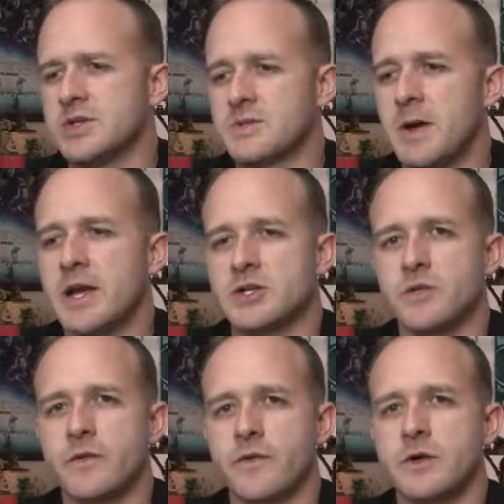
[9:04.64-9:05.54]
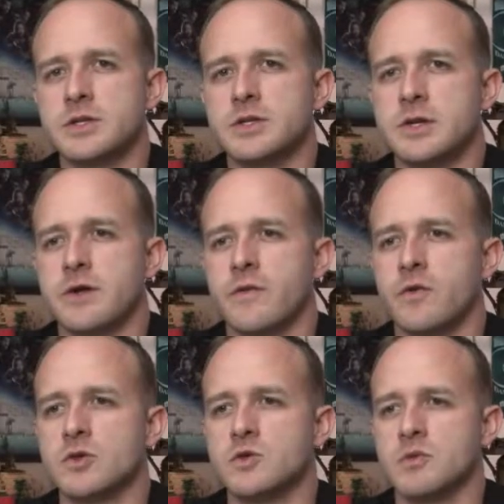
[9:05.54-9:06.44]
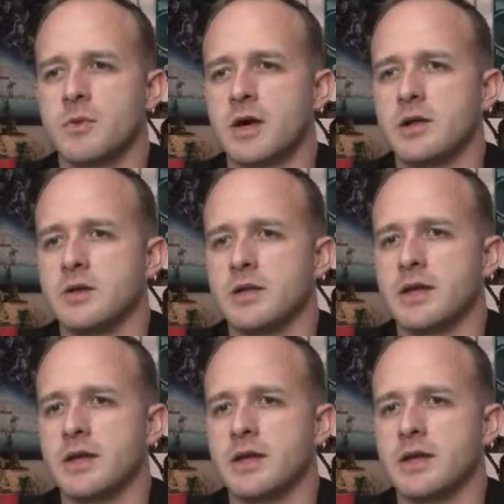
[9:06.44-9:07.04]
this is my actual first Forge World model.